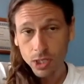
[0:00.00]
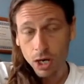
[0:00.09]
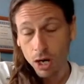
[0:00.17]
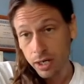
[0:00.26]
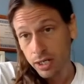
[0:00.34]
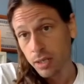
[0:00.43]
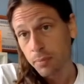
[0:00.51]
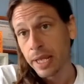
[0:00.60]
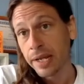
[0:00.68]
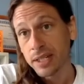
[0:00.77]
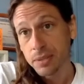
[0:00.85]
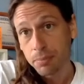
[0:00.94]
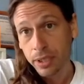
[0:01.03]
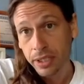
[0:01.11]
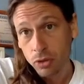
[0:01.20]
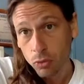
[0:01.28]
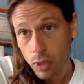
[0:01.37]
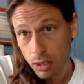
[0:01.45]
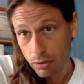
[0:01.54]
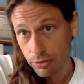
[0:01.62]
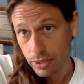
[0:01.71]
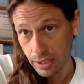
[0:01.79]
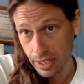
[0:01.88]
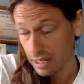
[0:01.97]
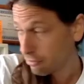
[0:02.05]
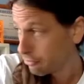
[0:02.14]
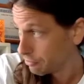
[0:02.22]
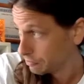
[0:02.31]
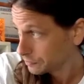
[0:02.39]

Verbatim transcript: Argala planets bring you wealth in life.